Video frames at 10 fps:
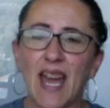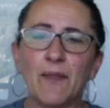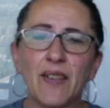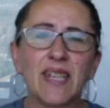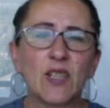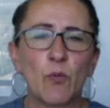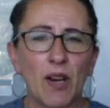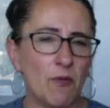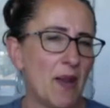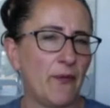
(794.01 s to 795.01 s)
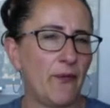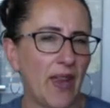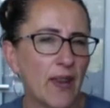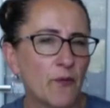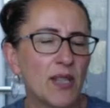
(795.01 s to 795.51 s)
I think it's one of my
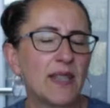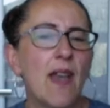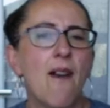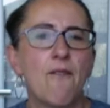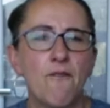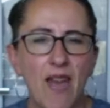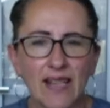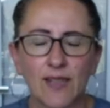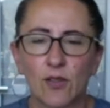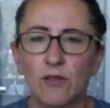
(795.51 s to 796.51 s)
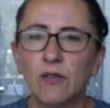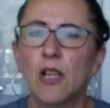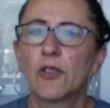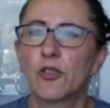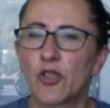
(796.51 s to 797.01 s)
favorite vessel,
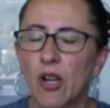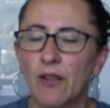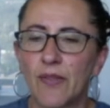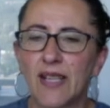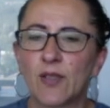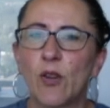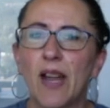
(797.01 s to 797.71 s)
the Chong vessel.